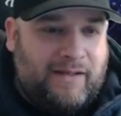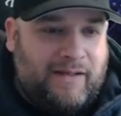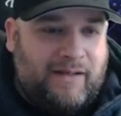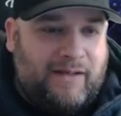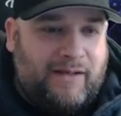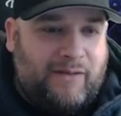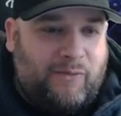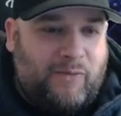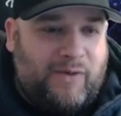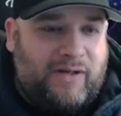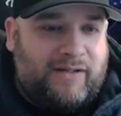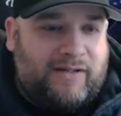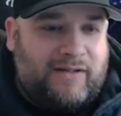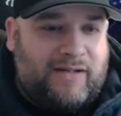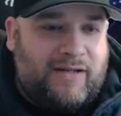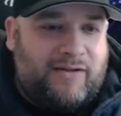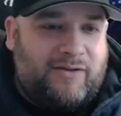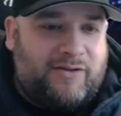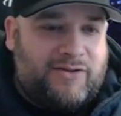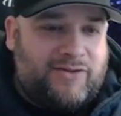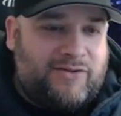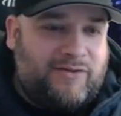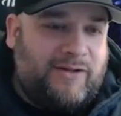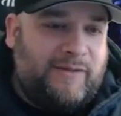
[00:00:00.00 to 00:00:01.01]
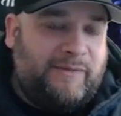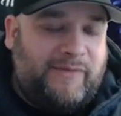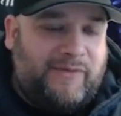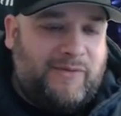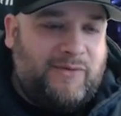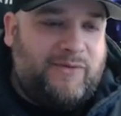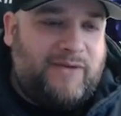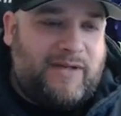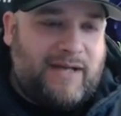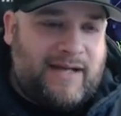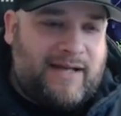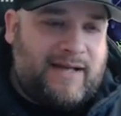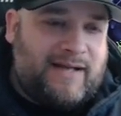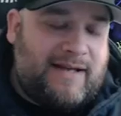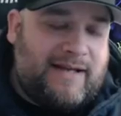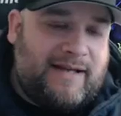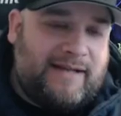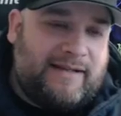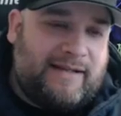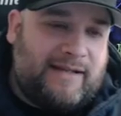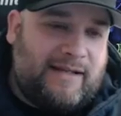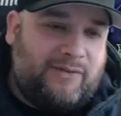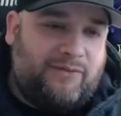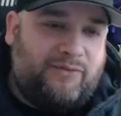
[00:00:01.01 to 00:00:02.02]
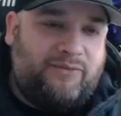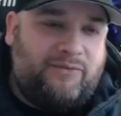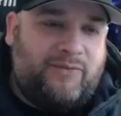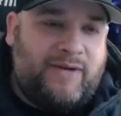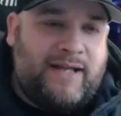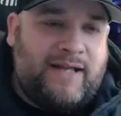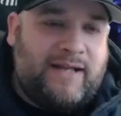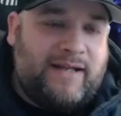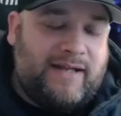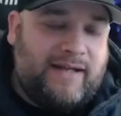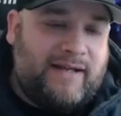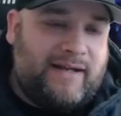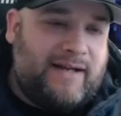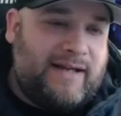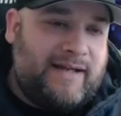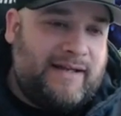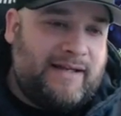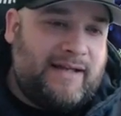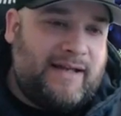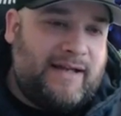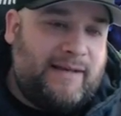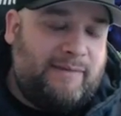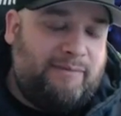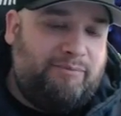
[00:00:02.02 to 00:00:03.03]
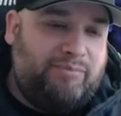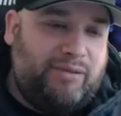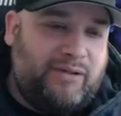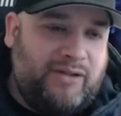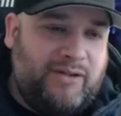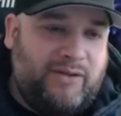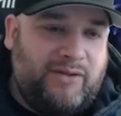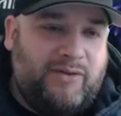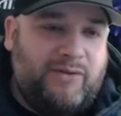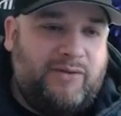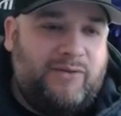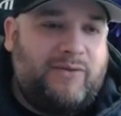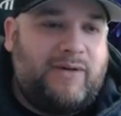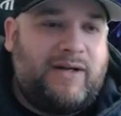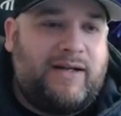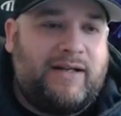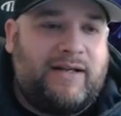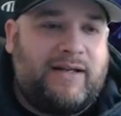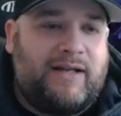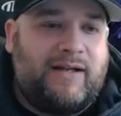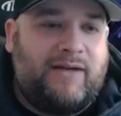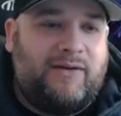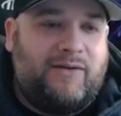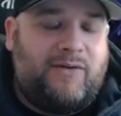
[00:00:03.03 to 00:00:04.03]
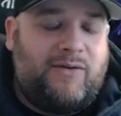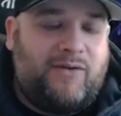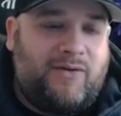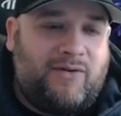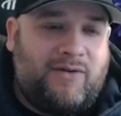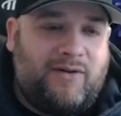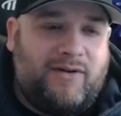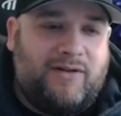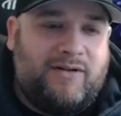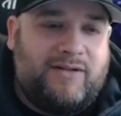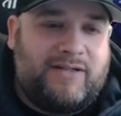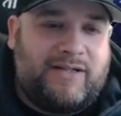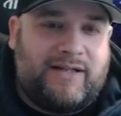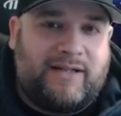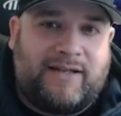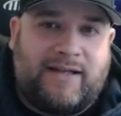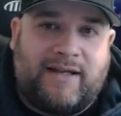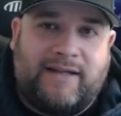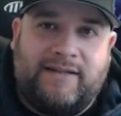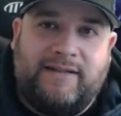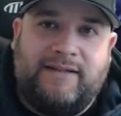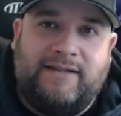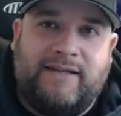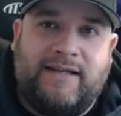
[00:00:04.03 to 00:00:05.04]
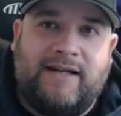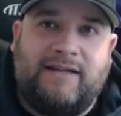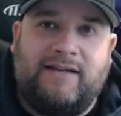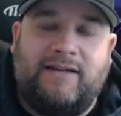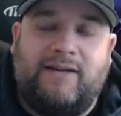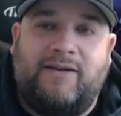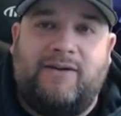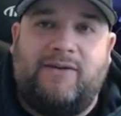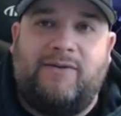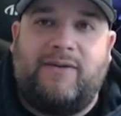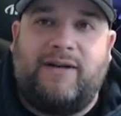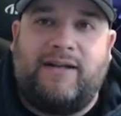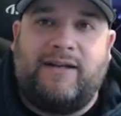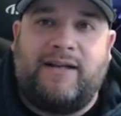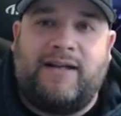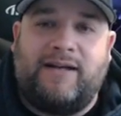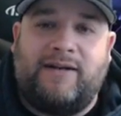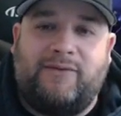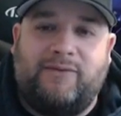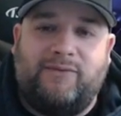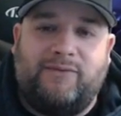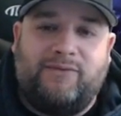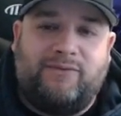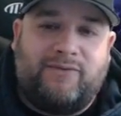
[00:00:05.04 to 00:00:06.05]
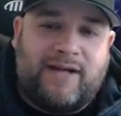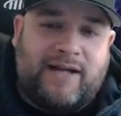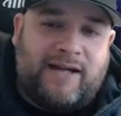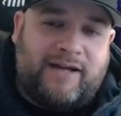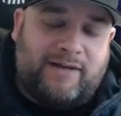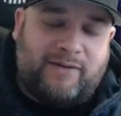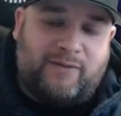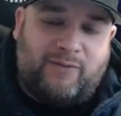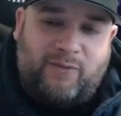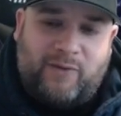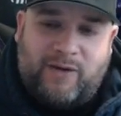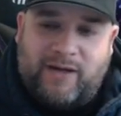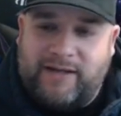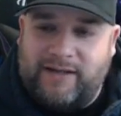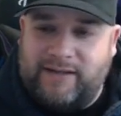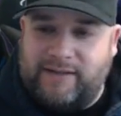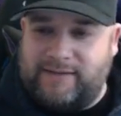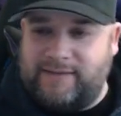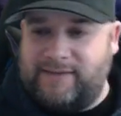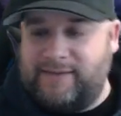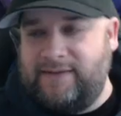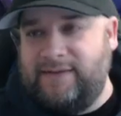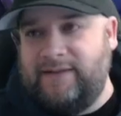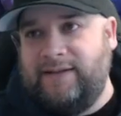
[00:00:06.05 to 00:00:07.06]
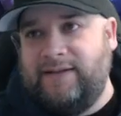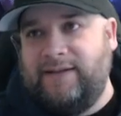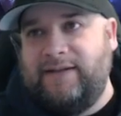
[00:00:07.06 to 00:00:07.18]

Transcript: What color shrimps you got? I got red, I got blue, I got orange, I got yellow, I got red and white.